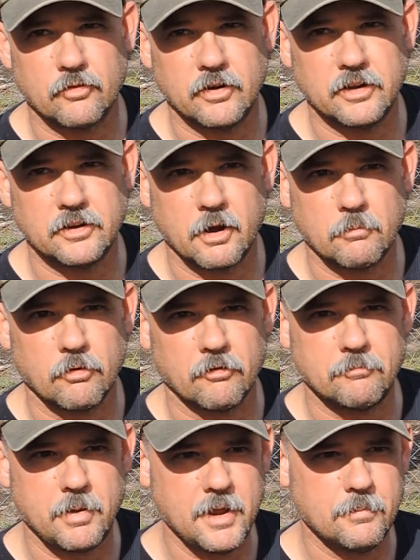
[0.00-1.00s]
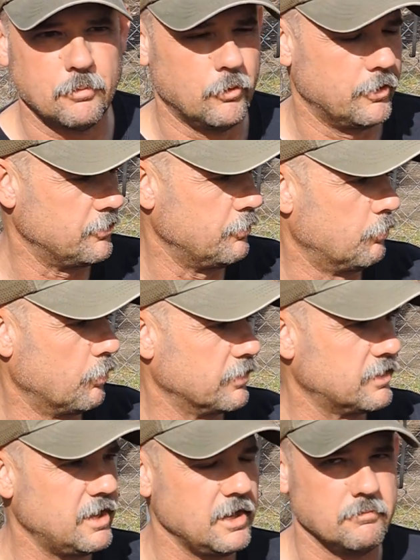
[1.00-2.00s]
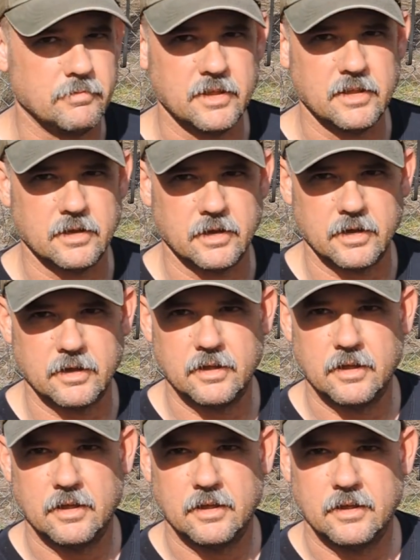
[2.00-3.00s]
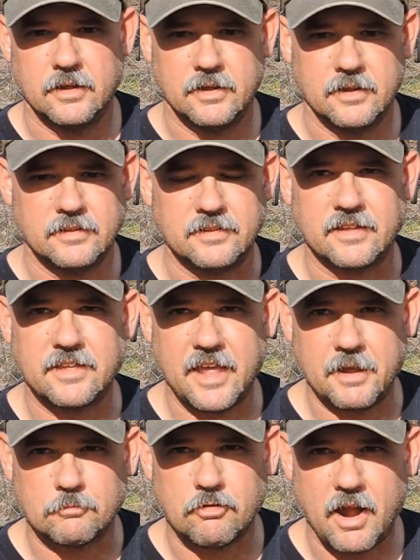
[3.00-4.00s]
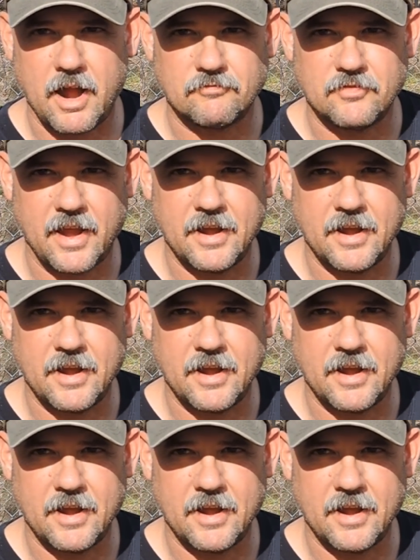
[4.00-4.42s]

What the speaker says: for any number of people and you want to keep the campcraft